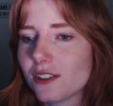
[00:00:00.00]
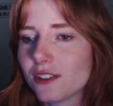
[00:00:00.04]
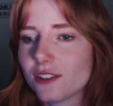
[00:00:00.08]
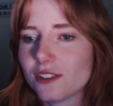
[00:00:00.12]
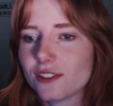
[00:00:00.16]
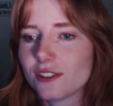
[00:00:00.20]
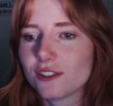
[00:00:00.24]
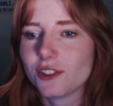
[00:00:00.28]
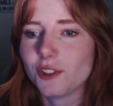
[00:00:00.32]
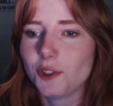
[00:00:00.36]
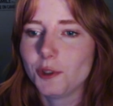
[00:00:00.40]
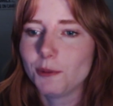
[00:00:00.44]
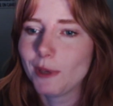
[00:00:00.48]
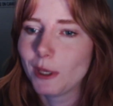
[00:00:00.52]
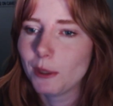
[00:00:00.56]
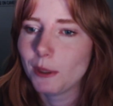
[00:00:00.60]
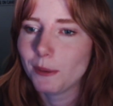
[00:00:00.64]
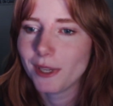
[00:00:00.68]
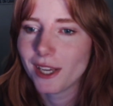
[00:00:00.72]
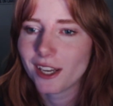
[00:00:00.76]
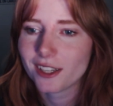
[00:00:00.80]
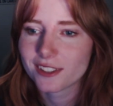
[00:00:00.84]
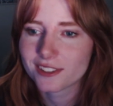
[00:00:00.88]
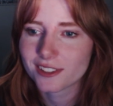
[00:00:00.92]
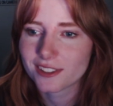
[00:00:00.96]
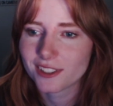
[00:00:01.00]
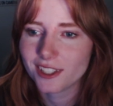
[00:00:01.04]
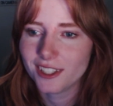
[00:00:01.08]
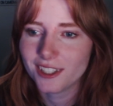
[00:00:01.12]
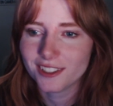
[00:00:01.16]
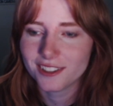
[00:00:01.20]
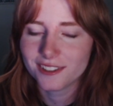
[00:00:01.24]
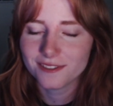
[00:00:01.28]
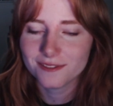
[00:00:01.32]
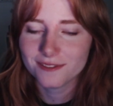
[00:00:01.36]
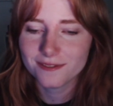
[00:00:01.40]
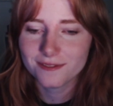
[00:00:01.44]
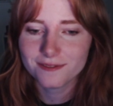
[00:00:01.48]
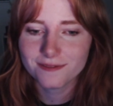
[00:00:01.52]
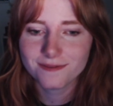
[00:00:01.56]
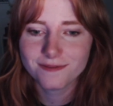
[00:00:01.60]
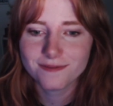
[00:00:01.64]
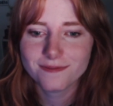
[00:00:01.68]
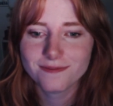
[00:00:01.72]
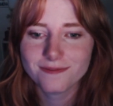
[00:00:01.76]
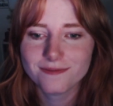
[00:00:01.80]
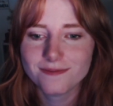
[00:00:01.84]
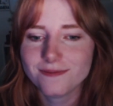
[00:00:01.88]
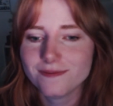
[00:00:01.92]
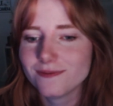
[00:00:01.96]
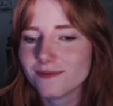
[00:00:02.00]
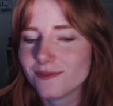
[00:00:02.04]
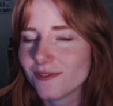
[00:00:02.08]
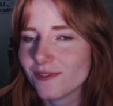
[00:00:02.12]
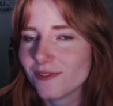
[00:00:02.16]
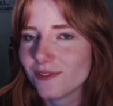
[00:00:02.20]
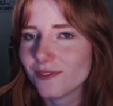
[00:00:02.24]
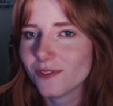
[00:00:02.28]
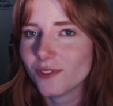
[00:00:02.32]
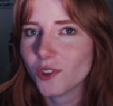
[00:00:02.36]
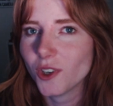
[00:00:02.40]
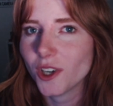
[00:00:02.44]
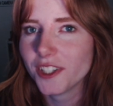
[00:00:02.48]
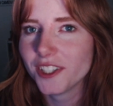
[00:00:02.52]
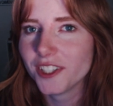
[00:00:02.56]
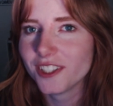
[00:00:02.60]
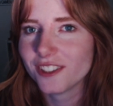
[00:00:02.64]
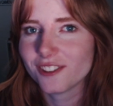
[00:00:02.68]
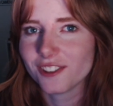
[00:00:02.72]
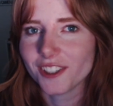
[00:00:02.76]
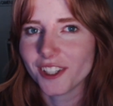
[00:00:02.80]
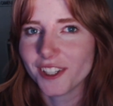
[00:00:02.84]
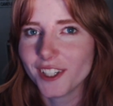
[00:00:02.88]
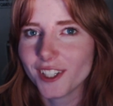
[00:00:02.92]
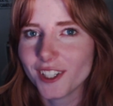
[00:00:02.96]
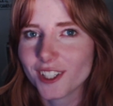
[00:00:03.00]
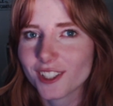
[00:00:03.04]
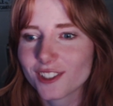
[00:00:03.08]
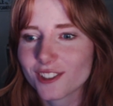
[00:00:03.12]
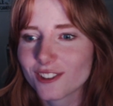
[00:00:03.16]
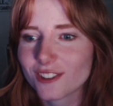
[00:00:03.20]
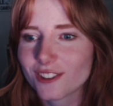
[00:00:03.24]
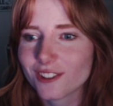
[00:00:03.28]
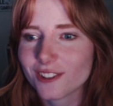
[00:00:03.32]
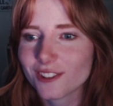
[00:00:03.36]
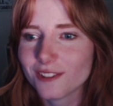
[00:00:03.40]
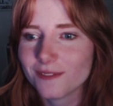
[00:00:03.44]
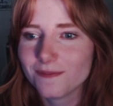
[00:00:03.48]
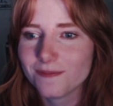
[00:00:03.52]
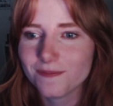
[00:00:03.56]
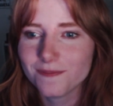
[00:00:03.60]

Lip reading: So you may be asking, what is Linux?